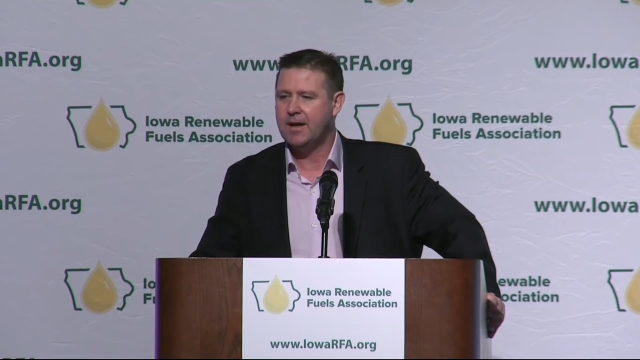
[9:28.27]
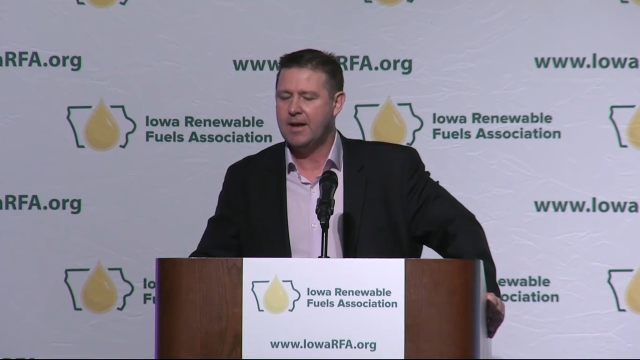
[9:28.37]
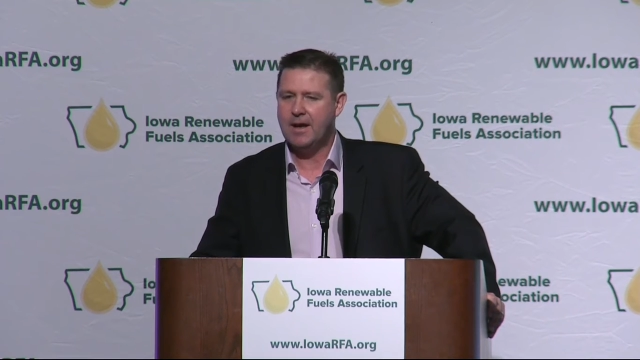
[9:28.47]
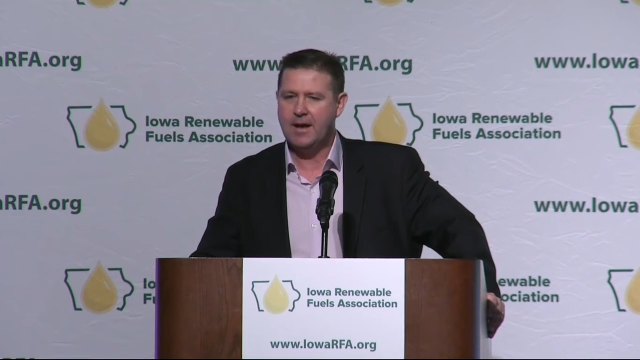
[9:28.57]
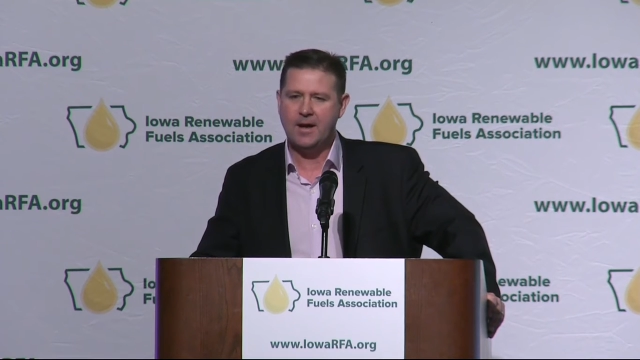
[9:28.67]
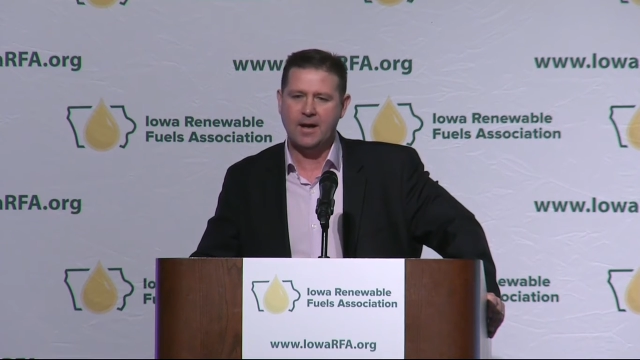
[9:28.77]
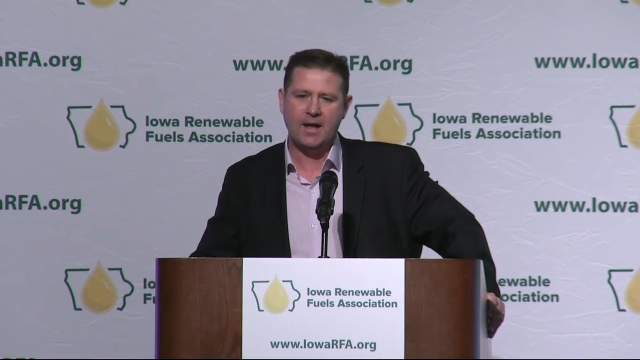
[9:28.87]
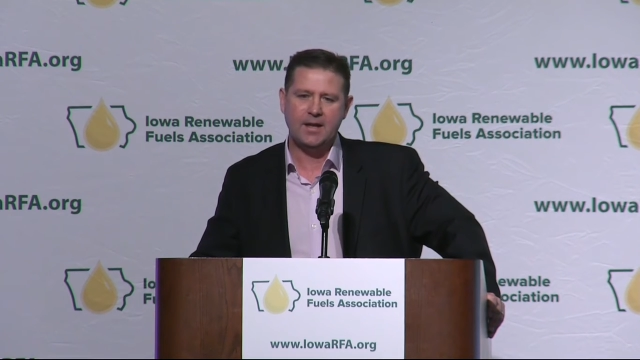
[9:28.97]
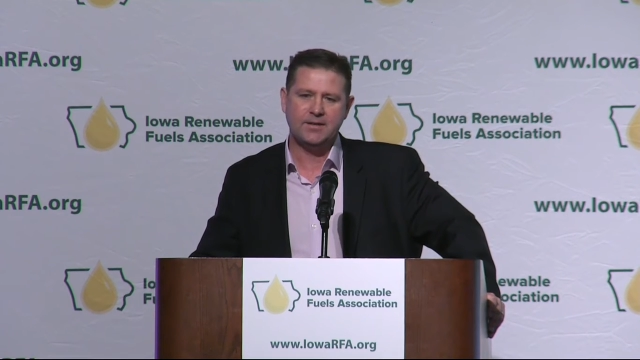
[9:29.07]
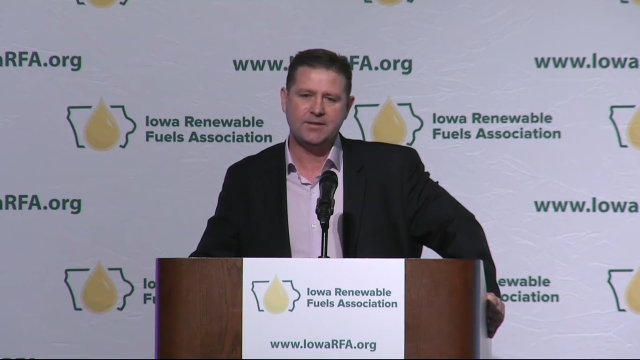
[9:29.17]
and
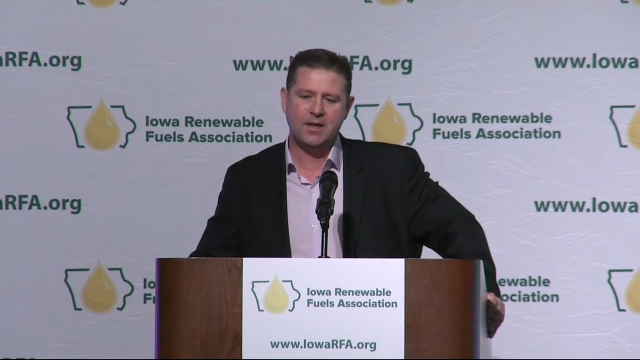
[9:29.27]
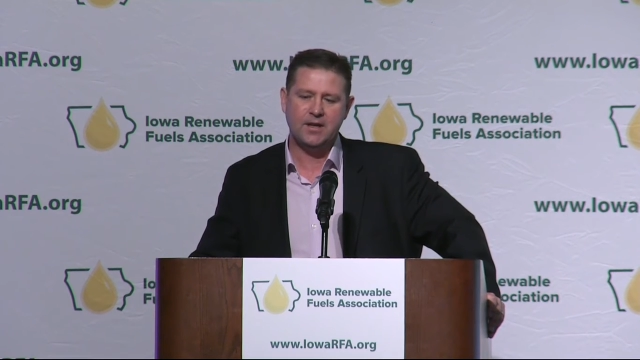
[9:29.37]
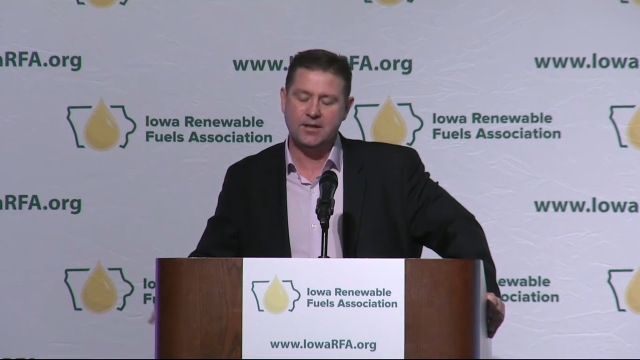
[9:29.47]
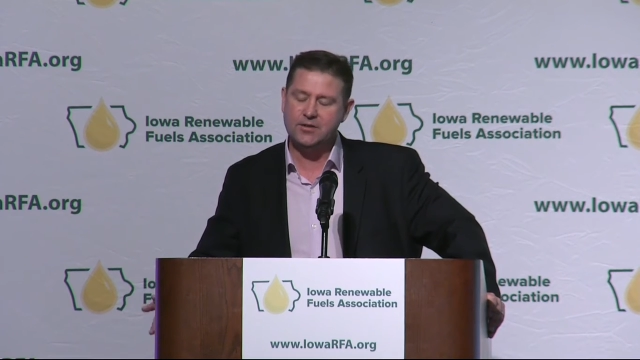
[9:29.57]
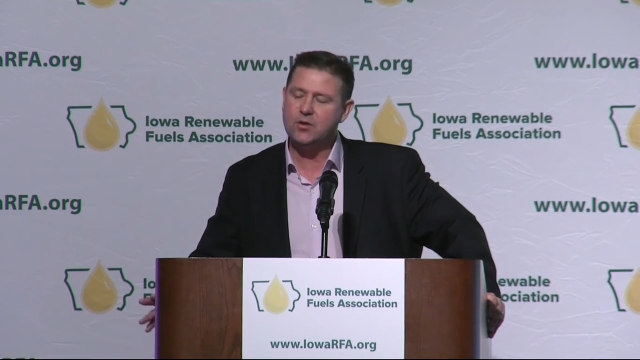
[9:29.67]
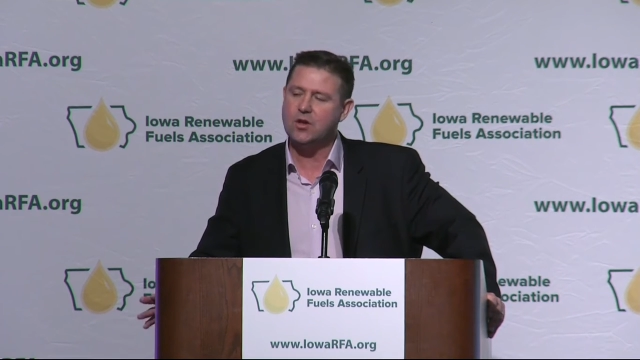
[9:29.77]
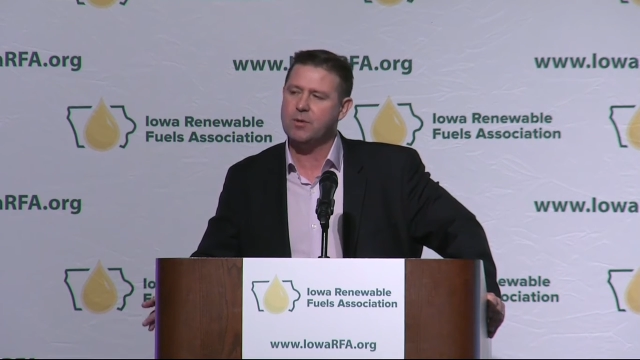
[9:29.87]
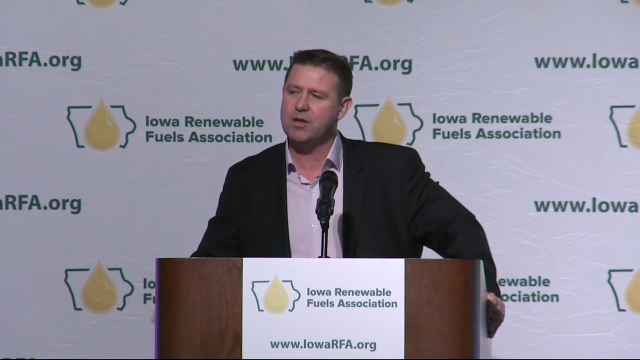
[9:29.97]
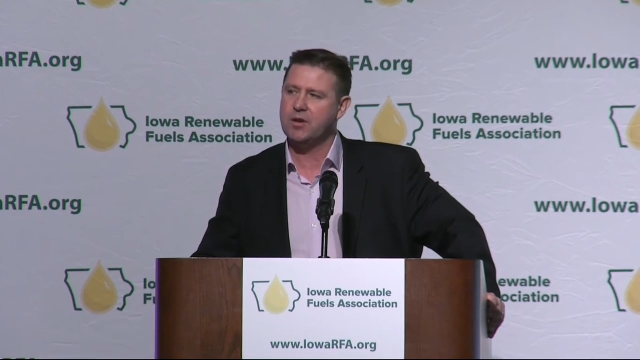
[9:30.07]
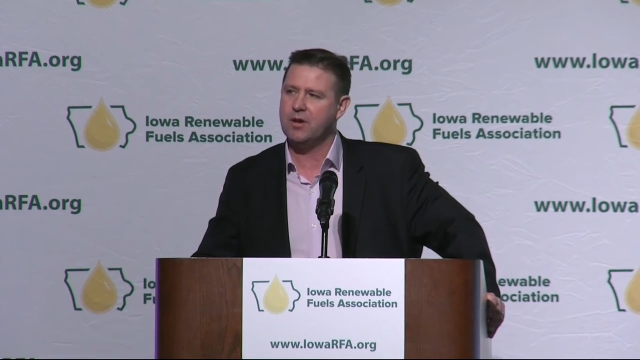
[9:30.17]
he said, this is going to be
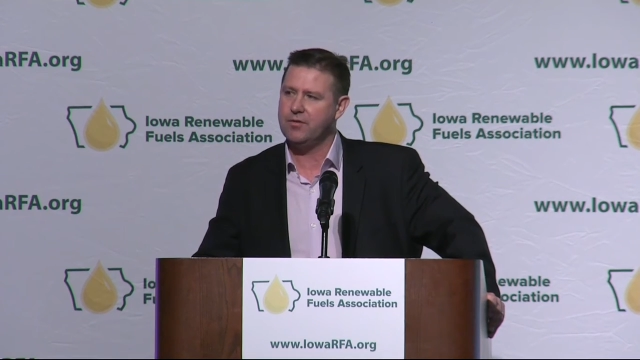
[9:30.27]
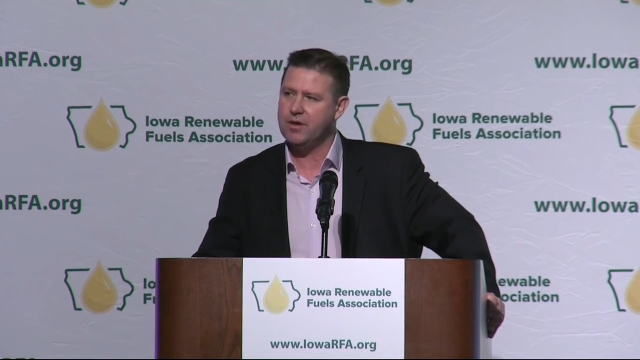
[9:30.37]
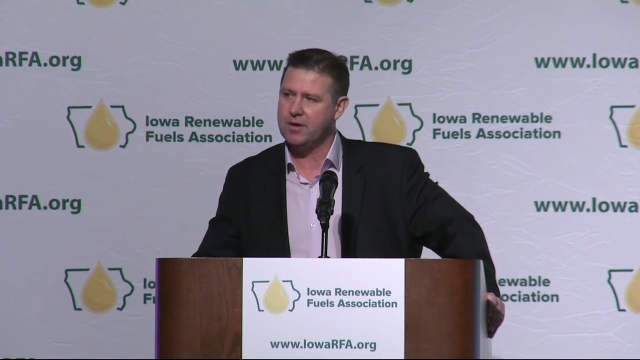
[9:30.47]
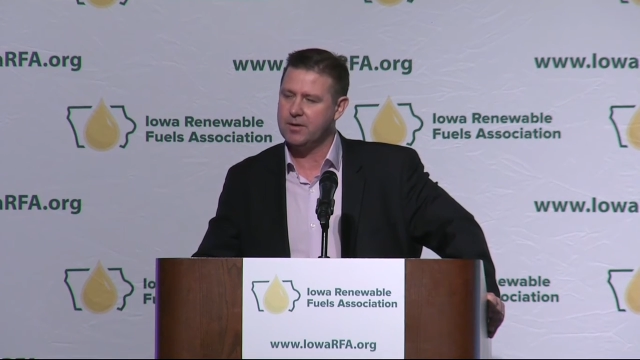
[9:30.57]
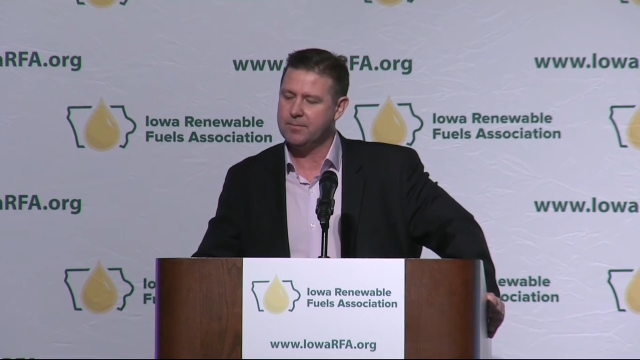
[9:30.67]
a tough year.